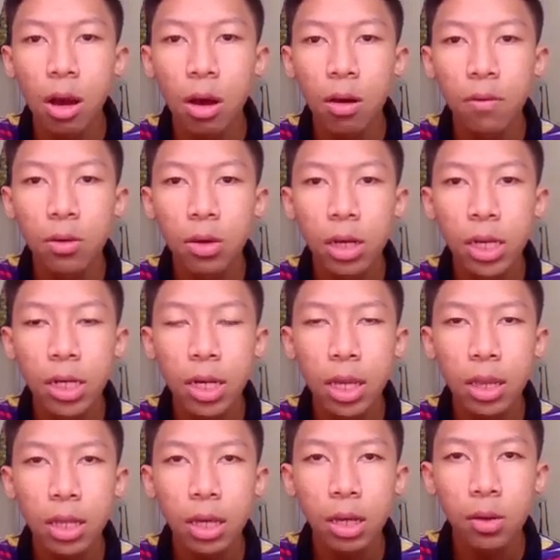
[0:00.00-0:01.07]
of nuclear
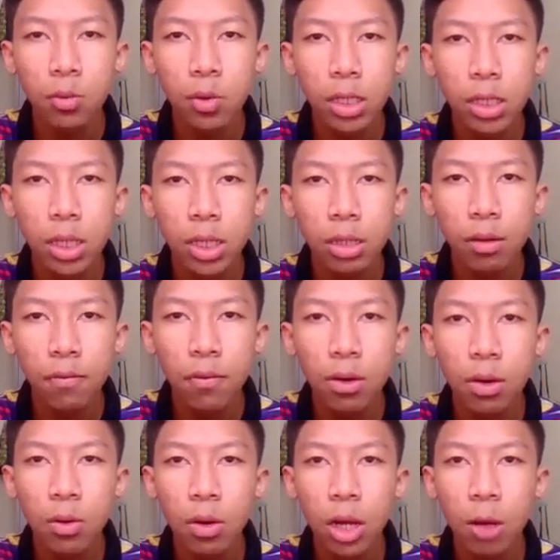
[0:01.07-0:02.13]
reactor, which is
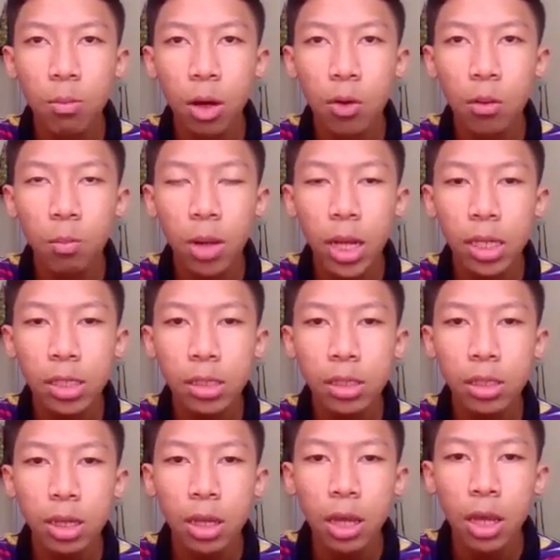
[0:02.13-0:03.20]
for nuclear power
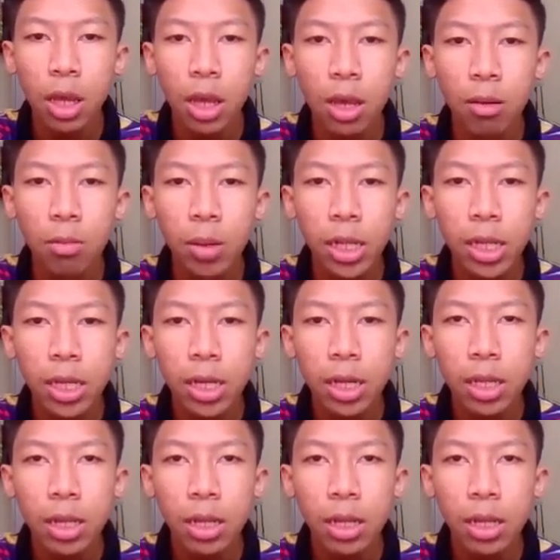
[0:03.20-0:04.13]
plants, medical,